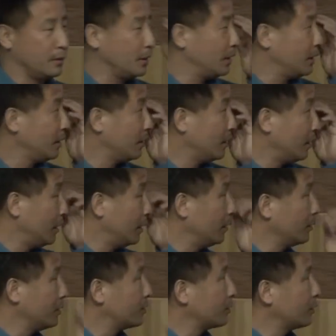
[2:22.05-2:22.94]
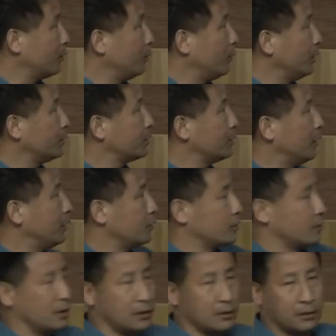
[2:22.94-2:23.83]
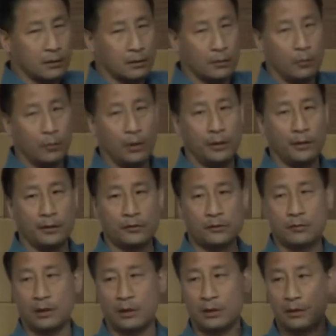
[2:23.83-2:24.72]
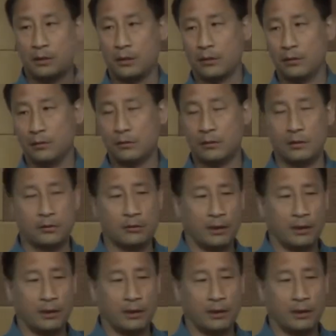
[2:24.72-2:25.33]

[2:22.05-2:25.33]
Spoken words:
Okay? And these are the ones larger than the one that struck in Tunguska.